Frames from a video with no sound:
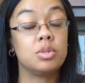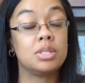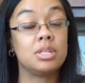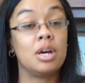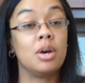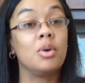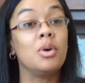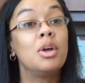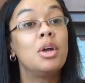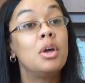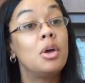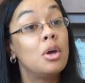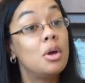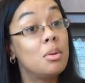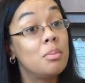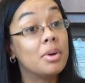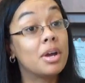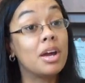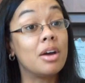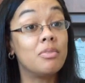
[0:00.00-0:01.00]
So
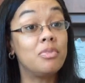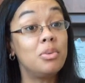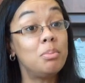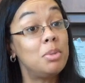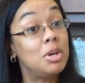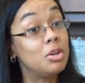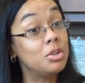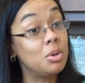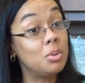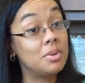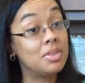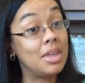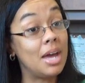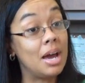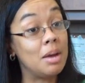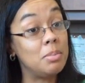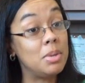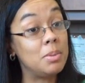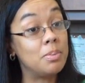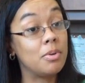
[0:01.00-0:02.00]
become familiar with the
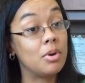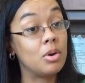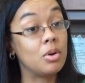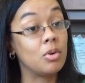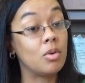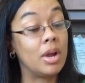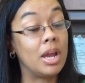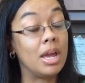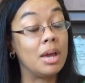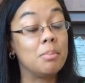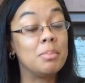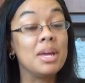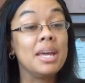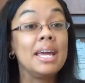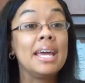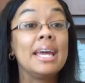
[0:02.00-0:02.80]
IB program.